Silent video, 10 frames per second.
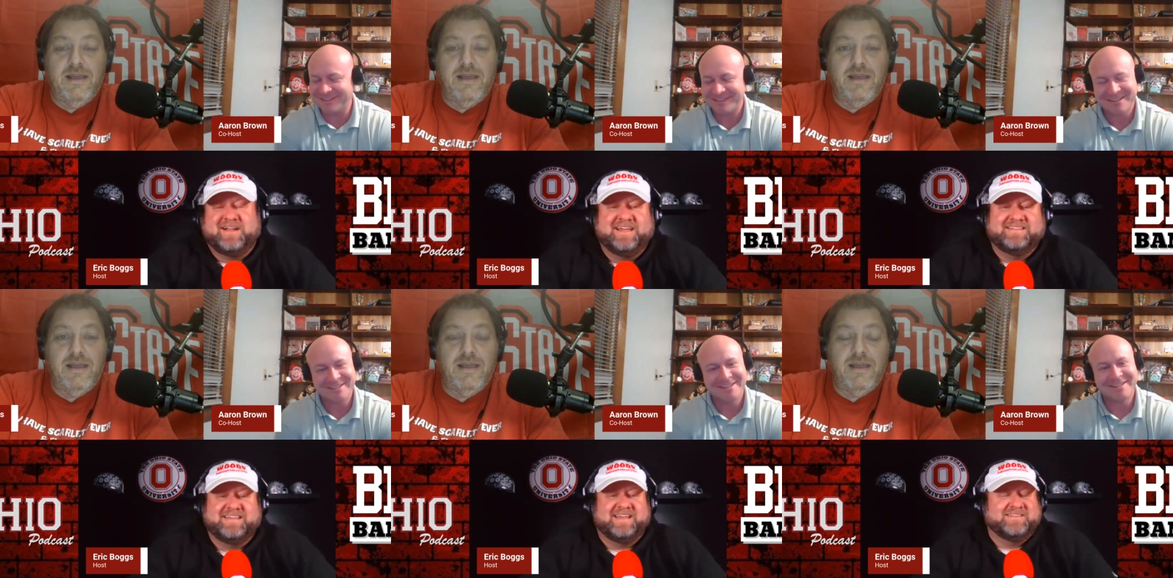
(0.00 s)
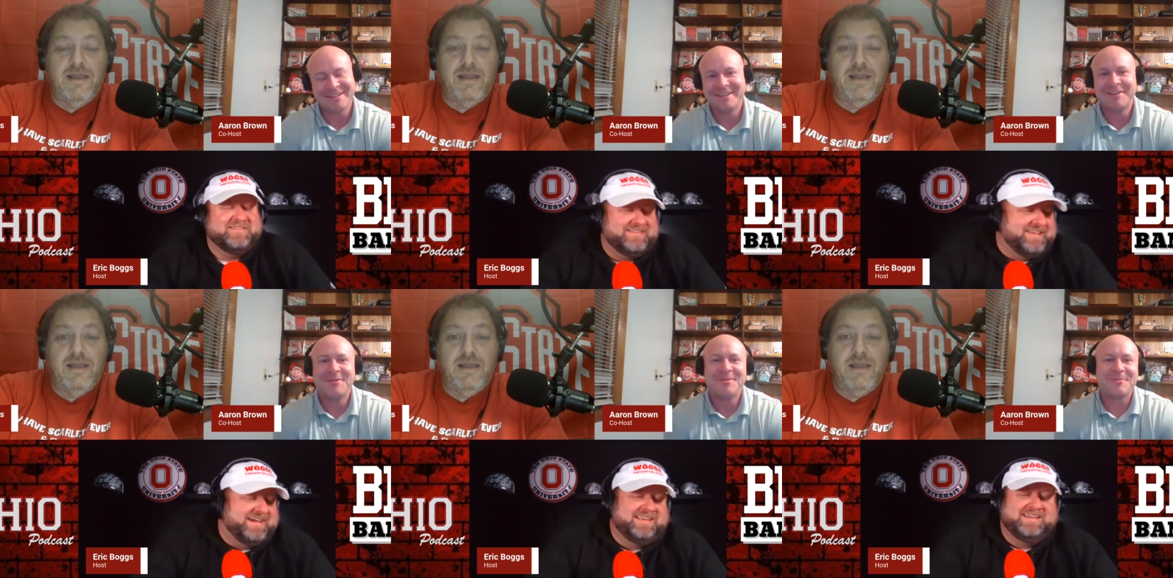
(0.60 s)
Speaker 1: Ryan Day doing
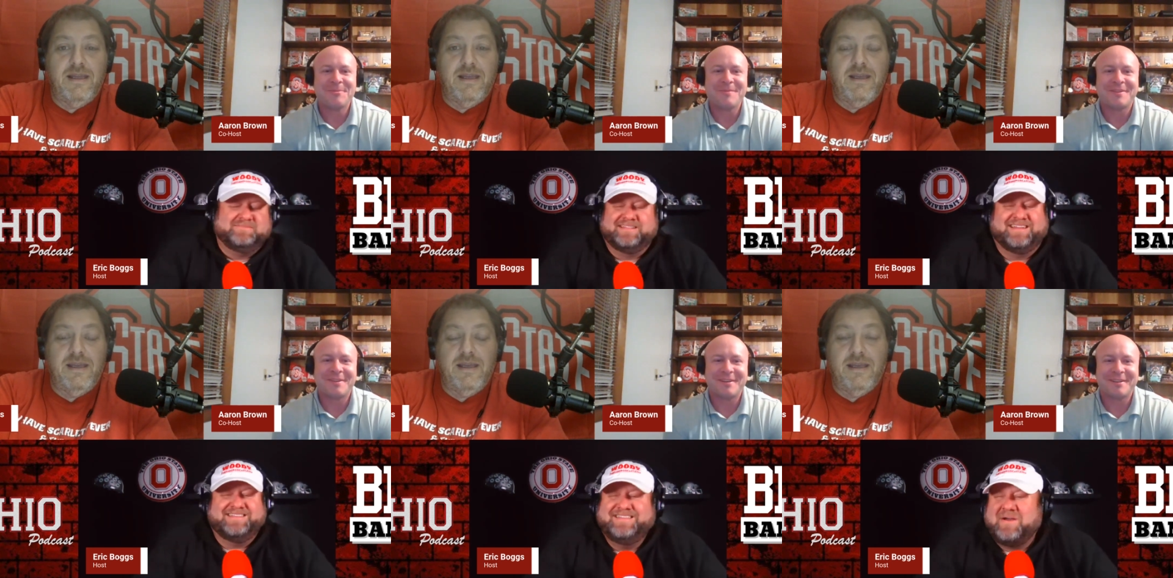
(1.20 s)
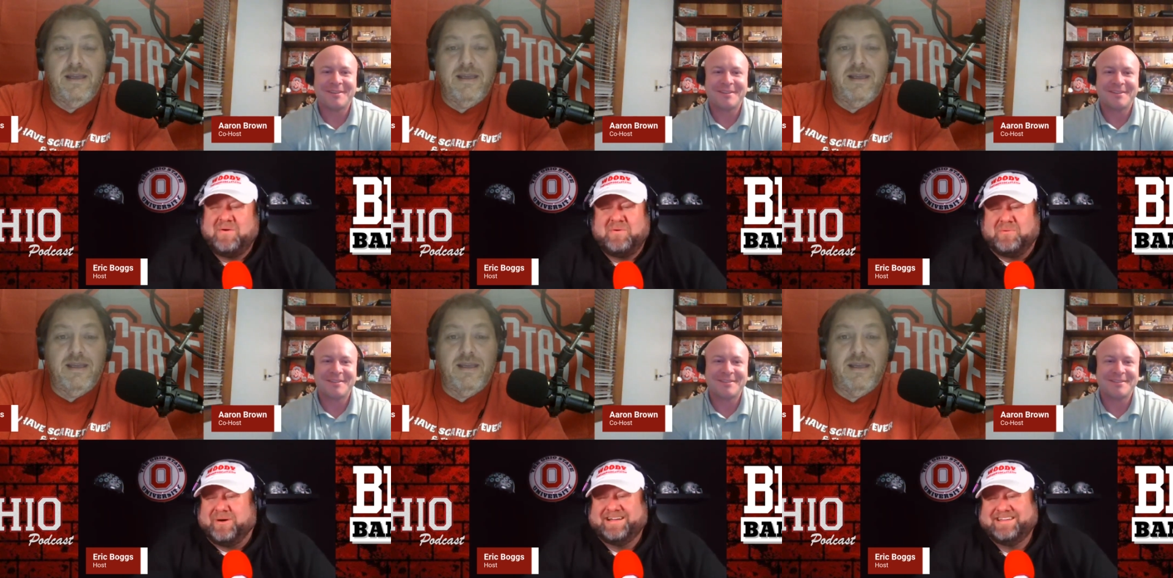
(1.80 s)
that? He'd be like,
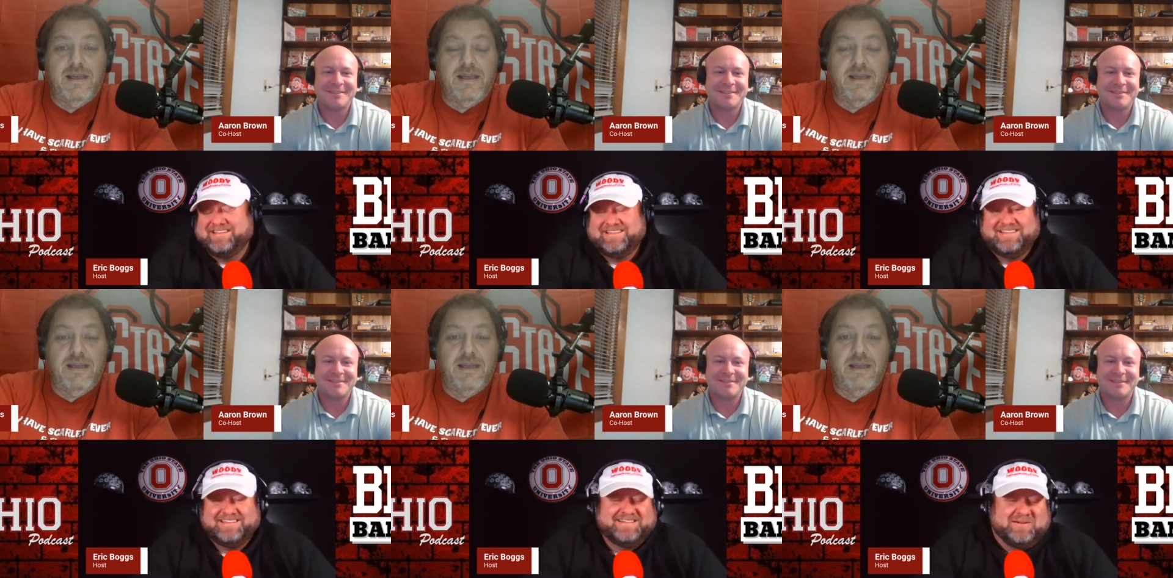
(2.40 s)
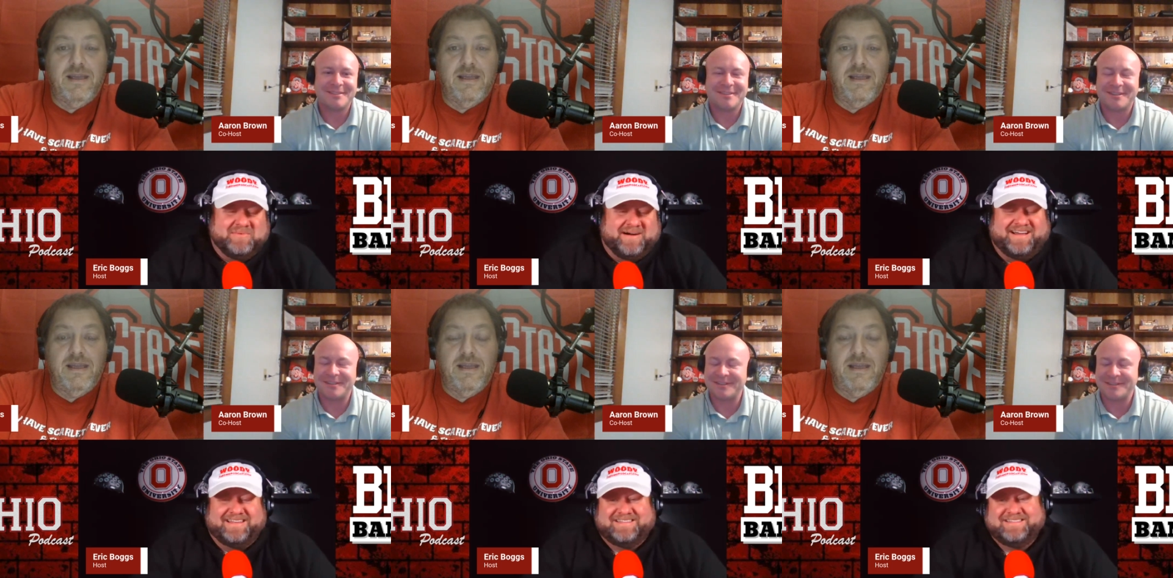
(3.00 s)
"No, come
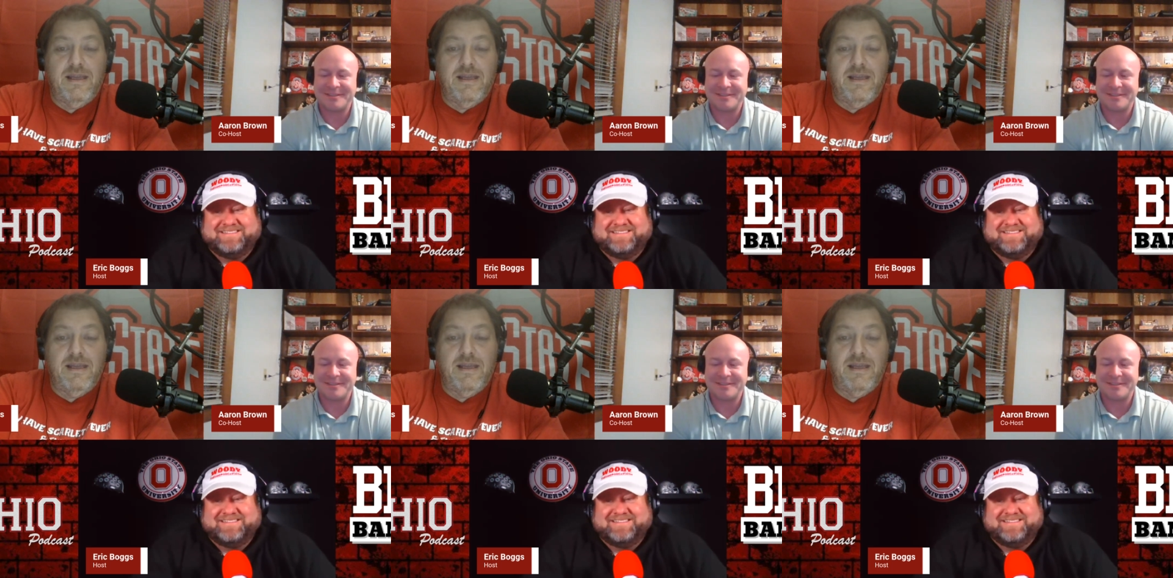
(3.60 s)
on."